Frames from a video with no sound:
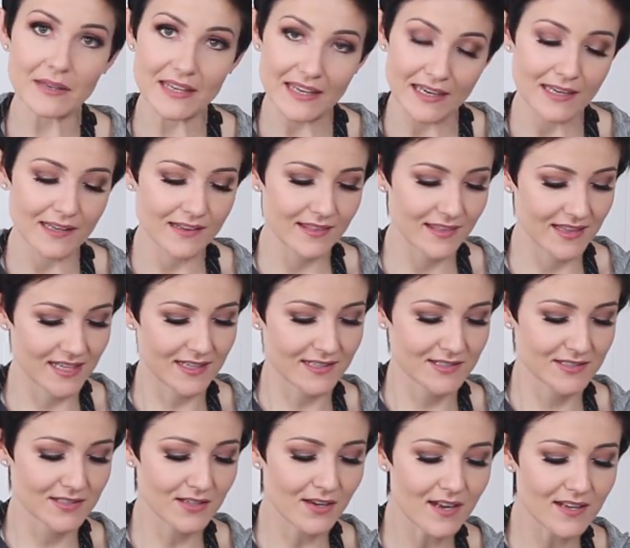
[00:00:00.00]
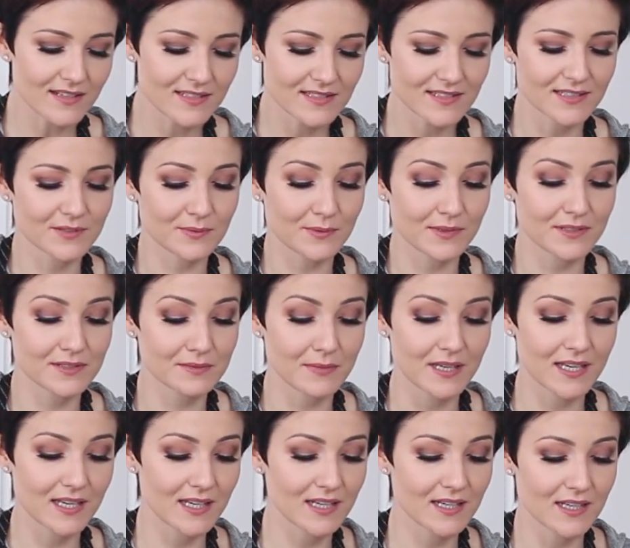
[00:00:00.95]
be in that sauce, as well as
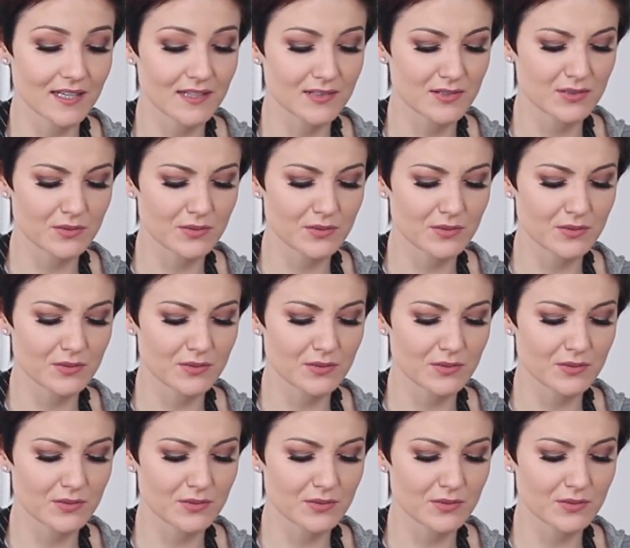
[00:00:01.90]
making it